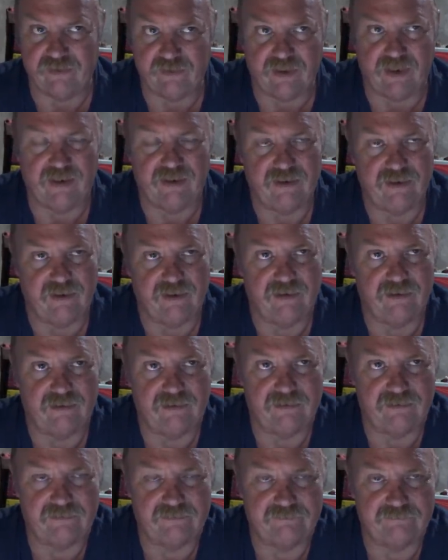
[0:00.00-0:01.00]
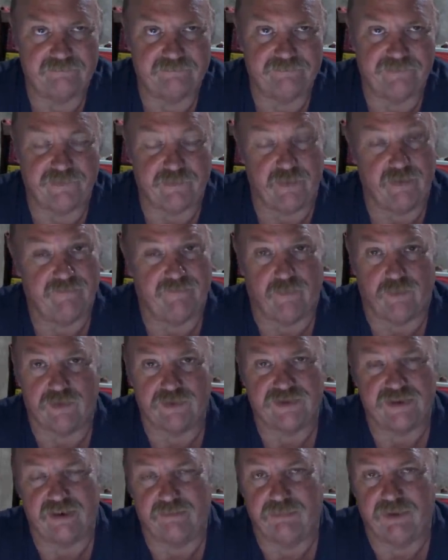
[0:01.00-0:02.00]
and 3 or 4
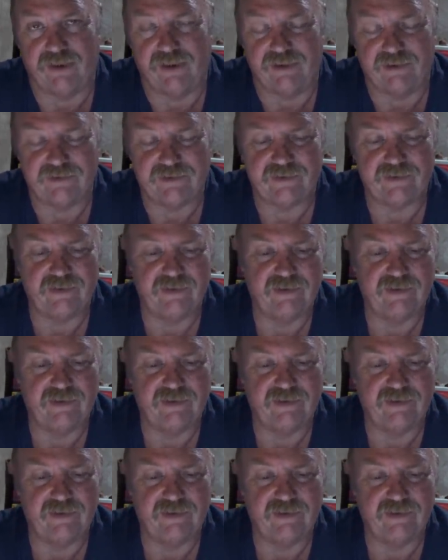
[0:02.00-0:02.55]
siblings,